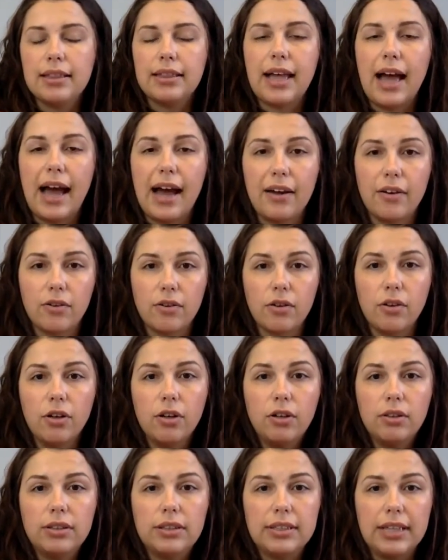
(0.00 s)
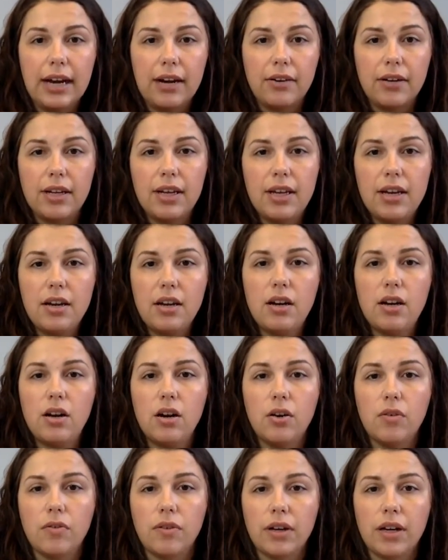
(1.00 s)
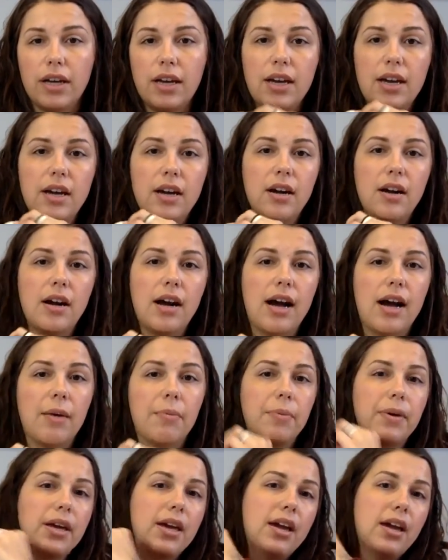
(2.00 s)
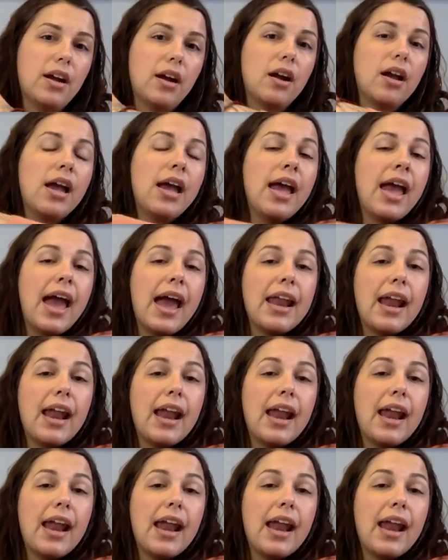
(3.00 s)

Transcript: lateral down here, over here, up here,